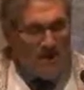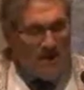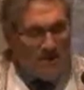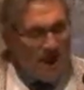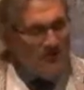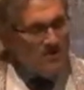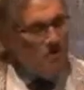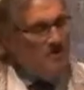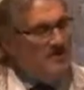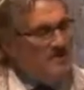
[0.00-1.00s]
God
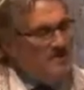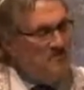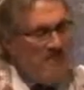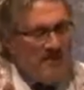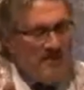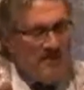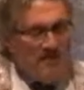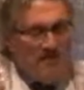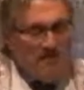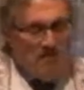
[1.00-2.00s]
wanted them to see that the
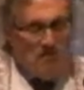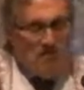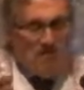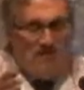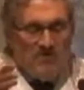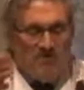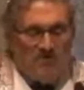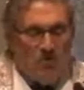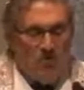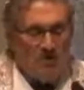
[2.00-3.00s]
moment when the
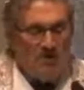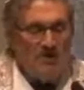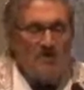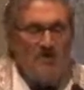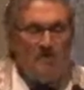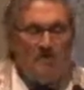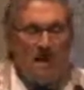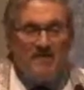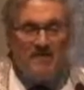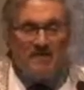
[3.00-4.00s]
soul leaves the
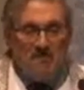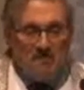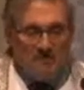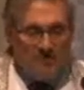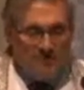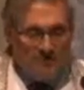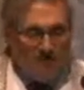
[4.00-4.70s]
body is a peaceful